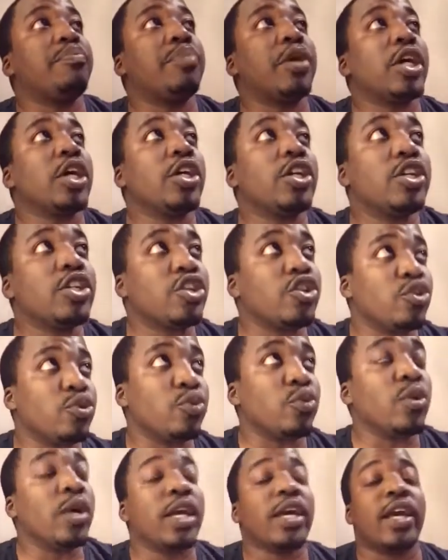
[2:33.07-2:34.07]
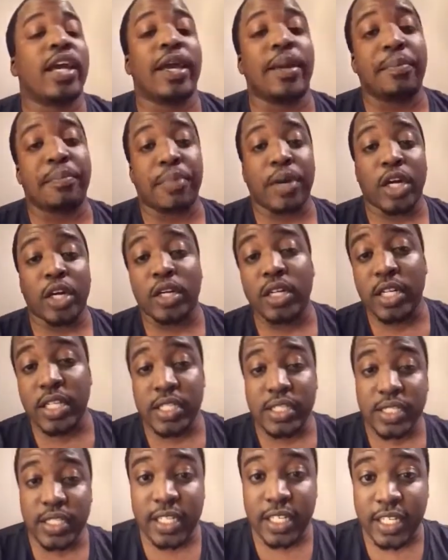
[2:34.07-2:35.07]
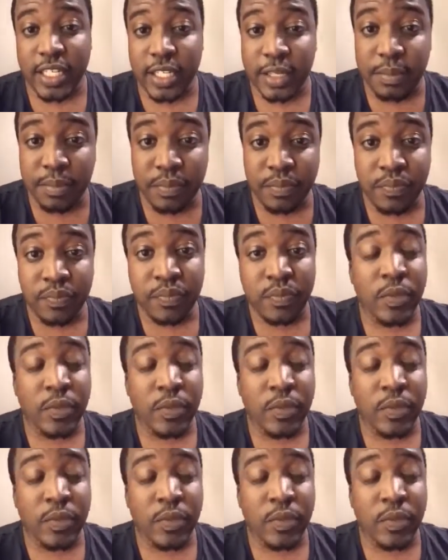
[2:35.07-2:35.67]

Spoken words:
burned you and burned this team